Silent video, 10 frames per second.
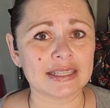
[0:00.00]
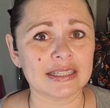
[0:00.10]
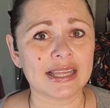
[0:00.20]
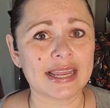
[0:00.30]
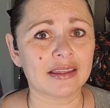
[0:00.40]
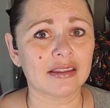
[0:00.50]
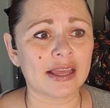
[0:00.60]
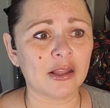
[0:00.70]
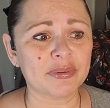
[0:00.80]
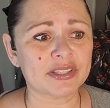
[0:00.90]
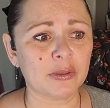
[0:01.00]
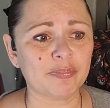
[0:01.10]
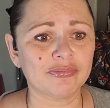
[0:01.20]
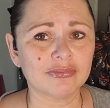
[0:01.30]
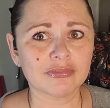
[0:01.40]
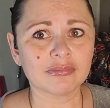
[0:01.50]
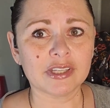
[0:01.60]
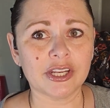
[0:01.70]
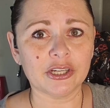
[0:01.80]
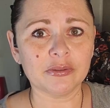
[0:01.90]
It helps them,
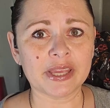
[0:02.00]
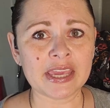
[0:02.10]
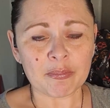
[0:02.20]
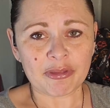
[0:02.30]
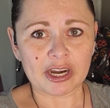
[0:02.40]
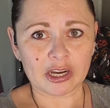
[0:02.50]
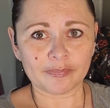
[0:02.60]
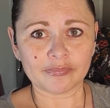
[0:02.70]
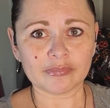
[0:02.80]
keep their